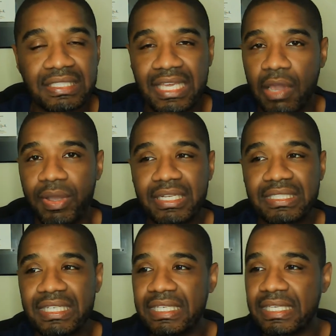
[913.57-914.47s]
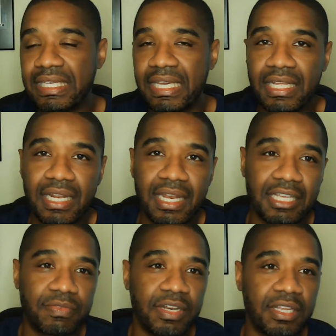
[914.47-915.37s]
Can't wait to see you again in the
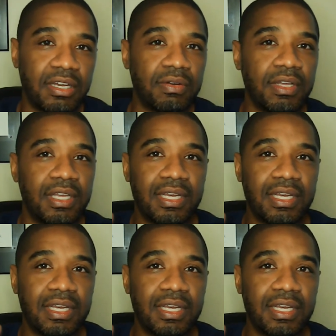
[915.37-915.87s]
next video.